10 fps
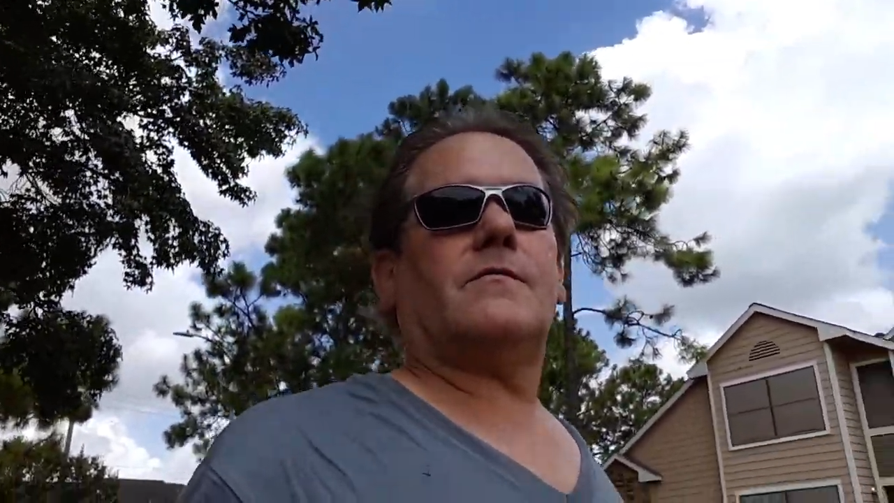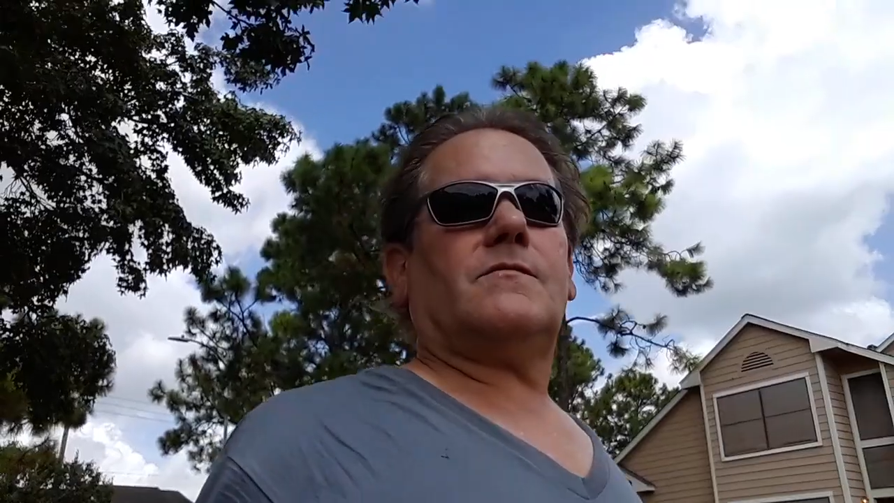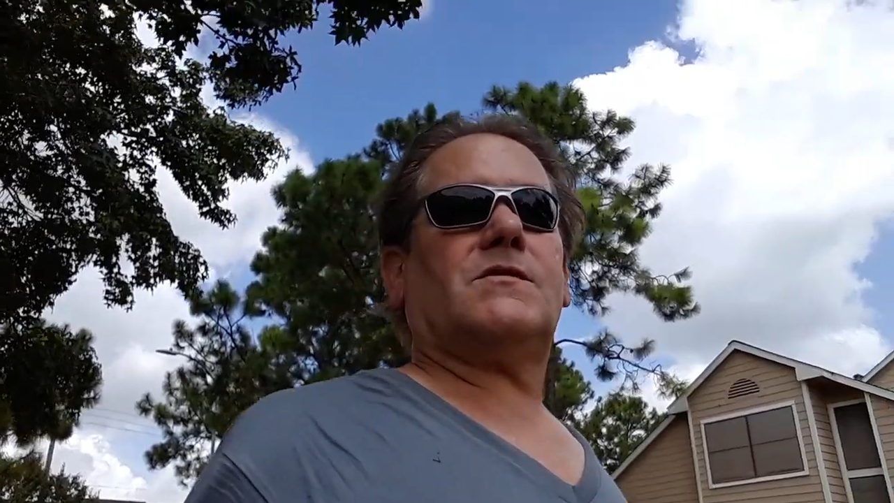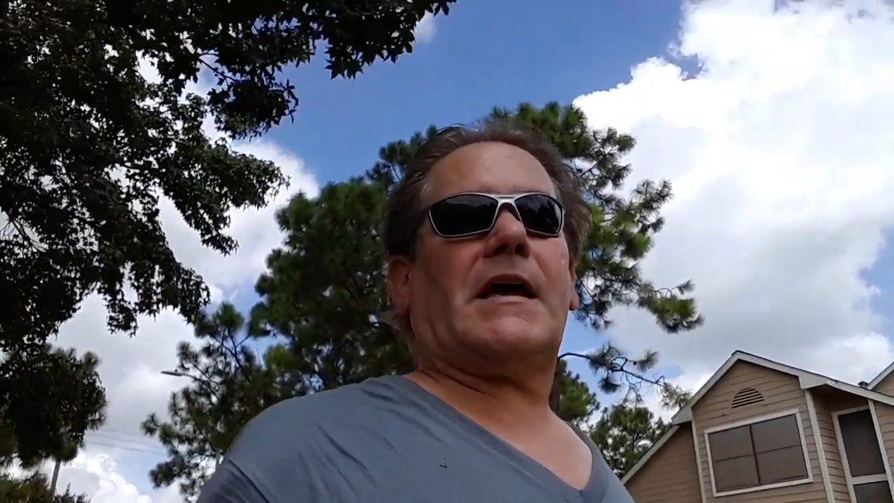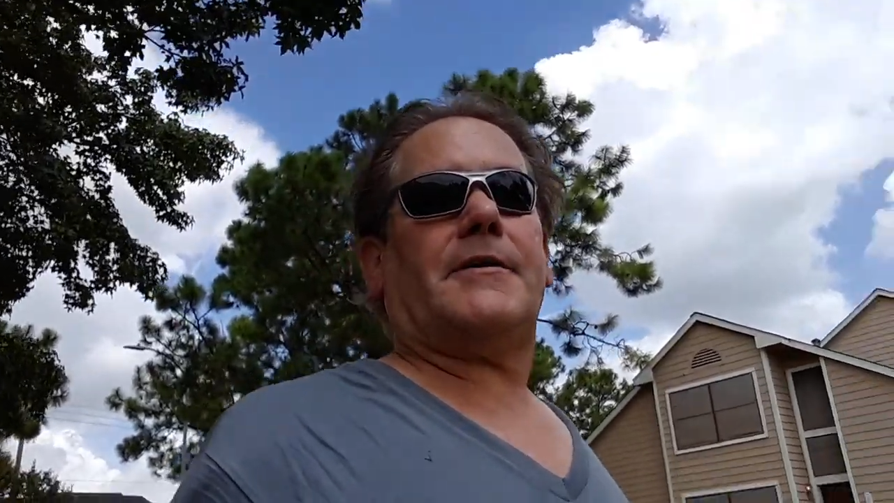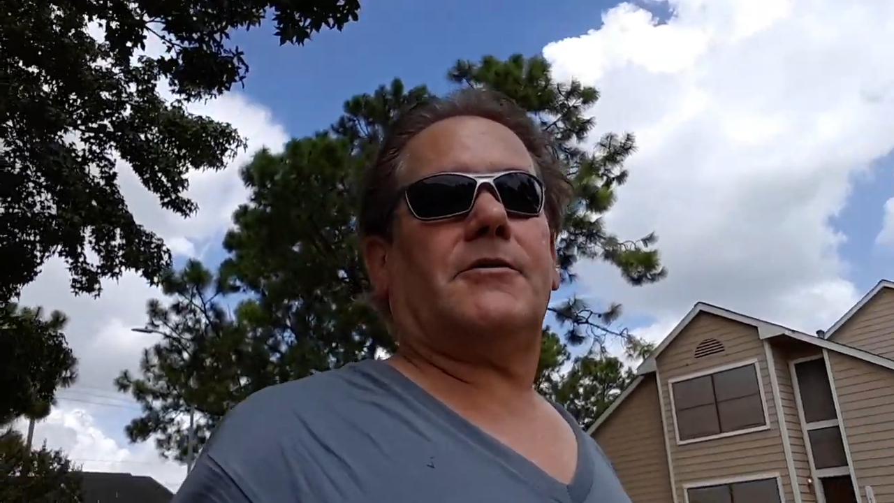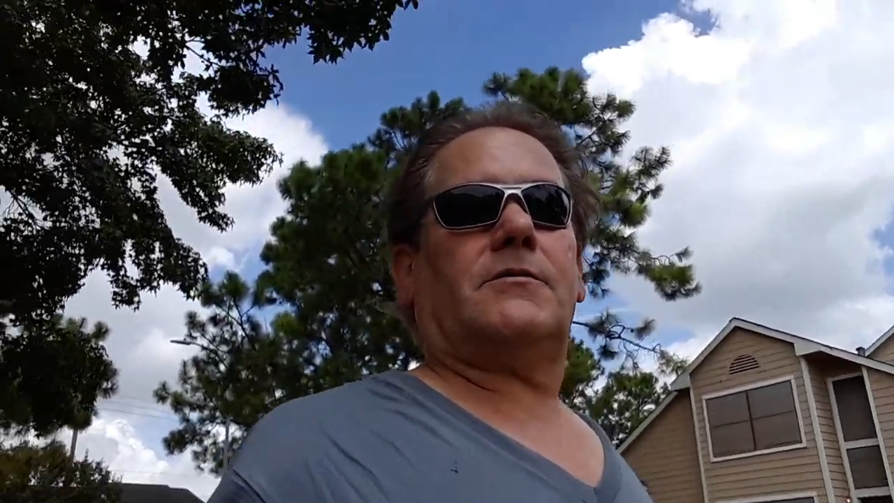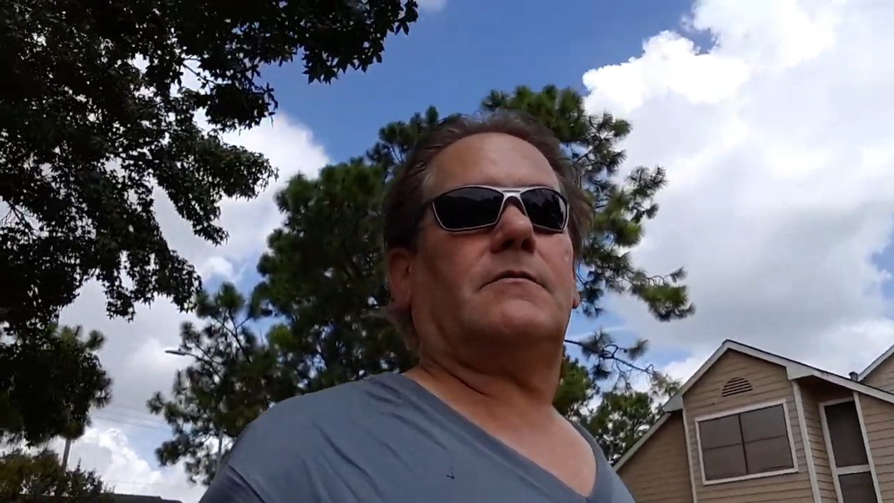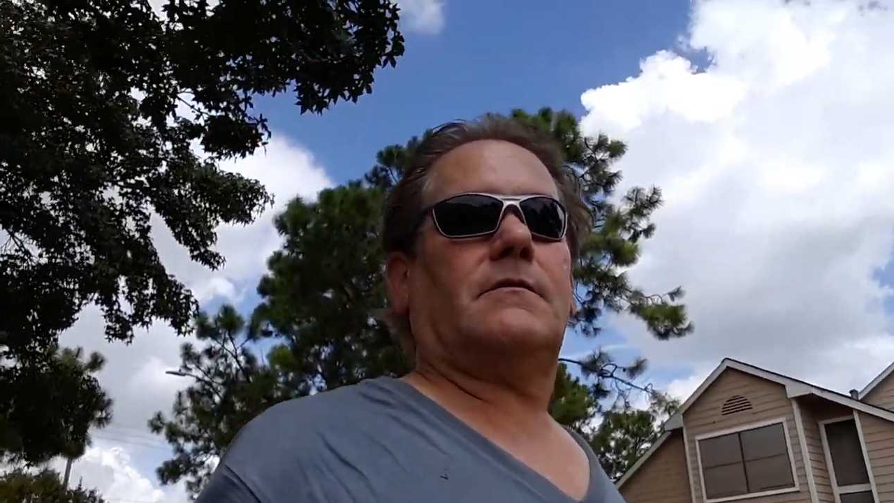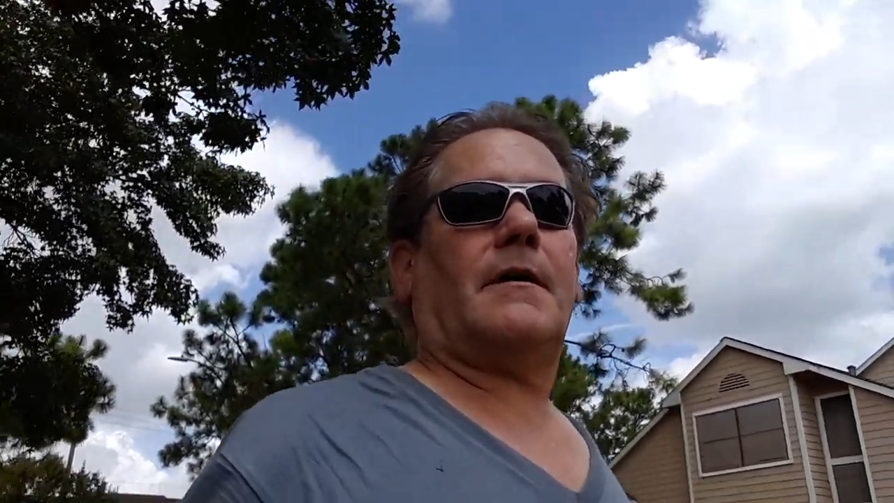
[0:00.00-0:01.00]
Saturn.
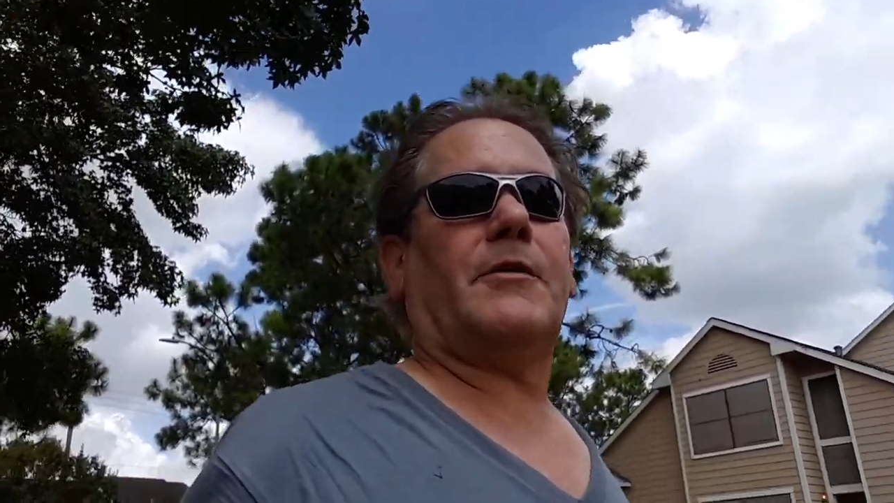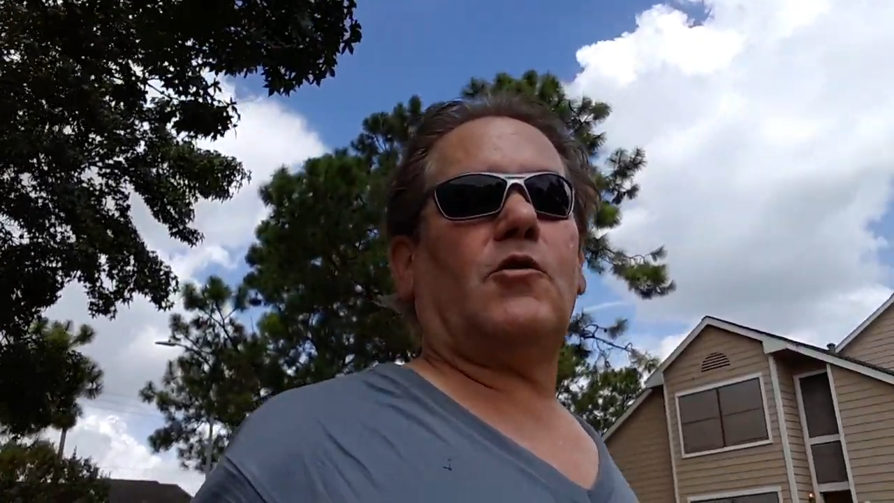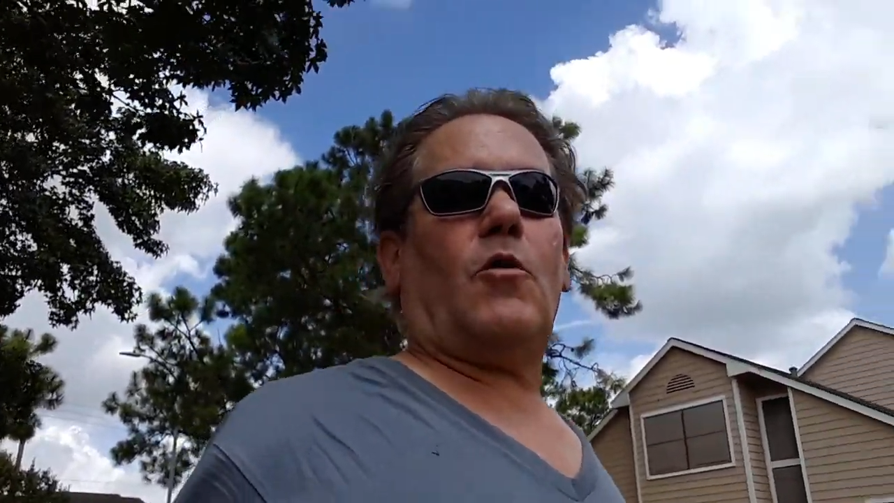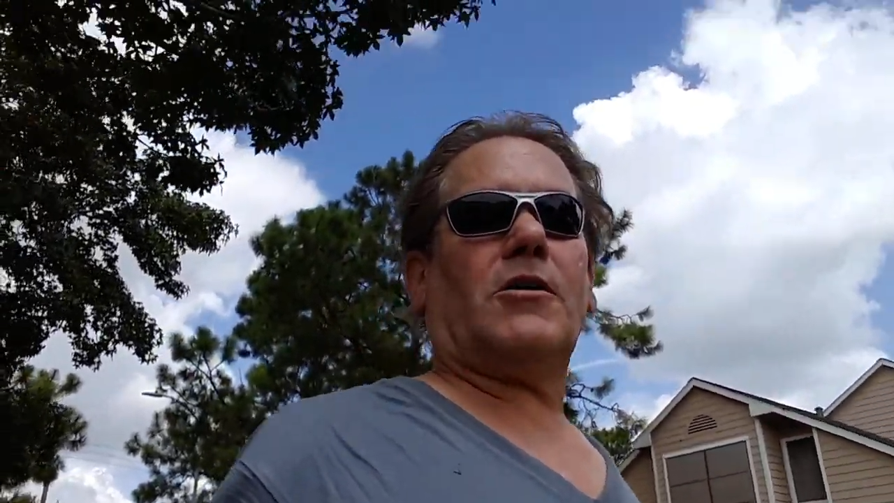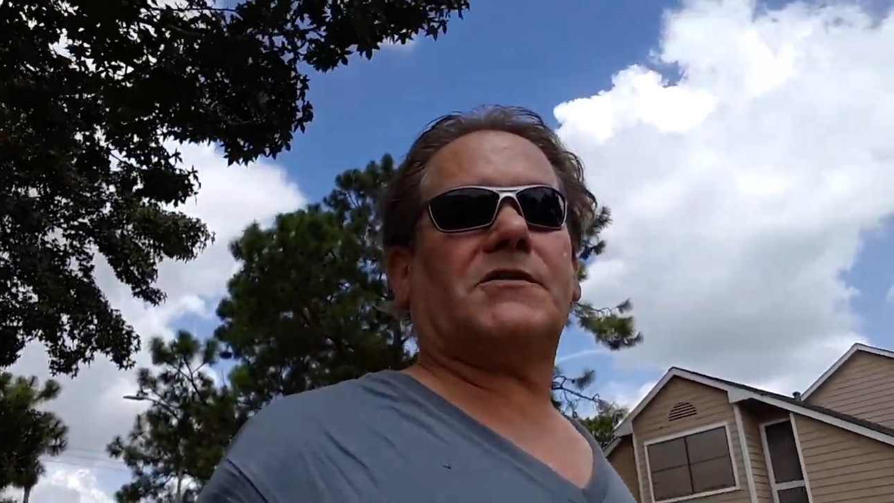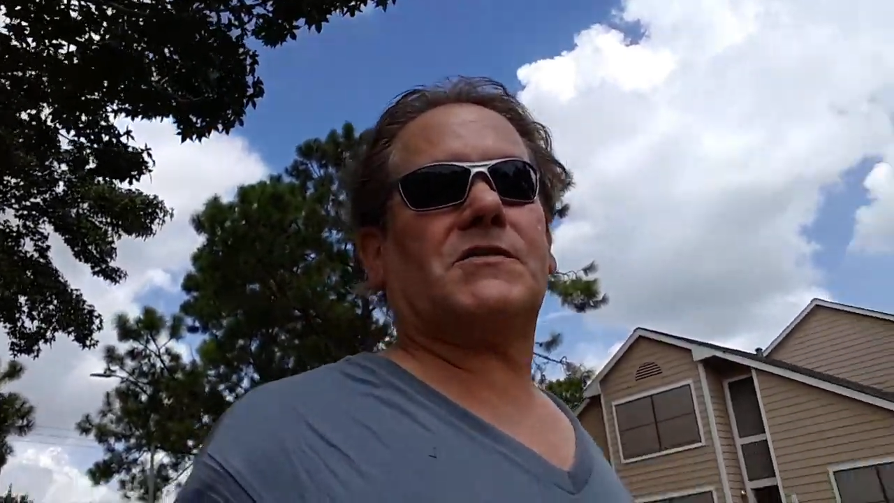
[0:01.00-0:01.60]
I'm going to walk